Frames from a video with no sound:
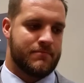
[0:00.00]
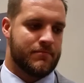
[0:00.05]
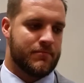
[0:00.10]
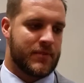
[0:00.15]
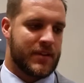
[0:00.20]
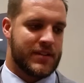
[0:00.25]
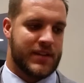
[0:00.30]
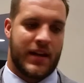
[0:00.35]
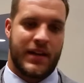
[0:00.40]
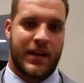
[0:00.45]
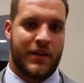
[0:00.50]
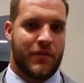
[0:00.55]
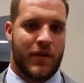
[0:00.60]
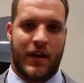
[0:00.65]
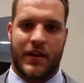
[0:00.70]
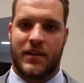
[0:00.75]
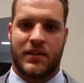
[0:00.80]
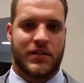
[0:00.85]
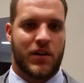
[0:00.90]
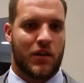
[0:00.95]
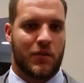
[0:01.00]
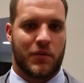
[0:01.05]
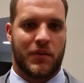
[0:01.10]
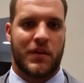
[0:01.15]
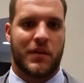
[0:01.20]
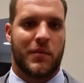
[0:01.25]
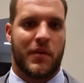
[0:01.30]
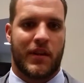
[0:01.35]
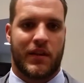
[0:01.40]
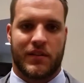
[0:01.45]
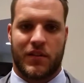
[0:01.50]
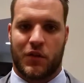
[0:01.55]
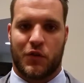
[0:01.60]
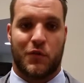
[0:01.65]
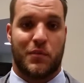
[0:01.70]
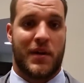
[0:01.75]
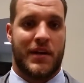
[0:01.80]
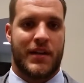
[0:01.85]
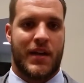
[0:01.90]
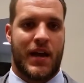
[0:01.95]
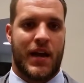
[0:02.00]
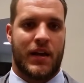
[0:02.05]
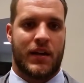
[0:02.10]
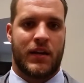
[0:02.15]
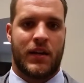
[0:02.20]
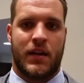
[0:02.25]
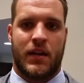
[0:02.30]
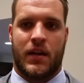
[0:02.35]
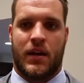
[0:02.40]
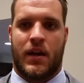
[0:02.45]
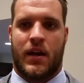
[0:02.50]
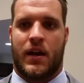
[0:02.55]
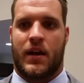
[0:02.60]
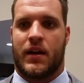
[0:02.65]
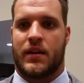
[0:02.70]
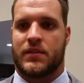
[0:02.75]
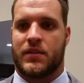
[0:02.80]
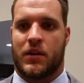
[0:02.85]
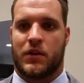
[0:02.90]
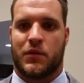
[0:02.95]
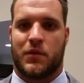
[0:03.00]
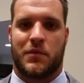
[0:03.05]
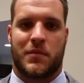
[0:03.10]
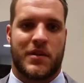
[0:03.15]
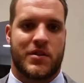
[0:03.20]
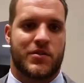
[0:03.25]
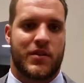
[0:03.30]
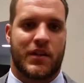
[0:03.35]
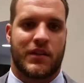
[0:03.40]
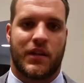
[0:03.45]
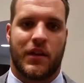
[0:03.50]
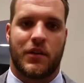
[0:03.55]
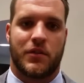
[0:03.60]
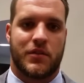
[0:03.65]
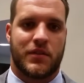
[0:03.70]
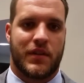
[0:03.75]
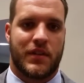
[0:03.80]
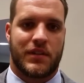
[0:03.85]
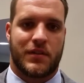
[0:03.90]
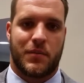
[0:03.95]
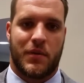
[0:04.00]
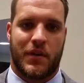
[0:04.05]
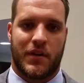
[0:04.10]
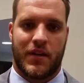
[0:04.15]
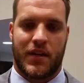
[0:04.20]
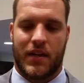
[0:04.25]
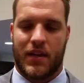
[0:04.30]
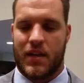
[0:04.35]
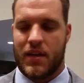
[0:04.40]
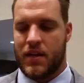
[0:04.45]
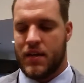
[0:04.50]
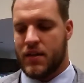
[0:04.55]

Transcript: Because I didn't talk with anybody. I talked with my dad and I talked with my strength coach, and that's about it.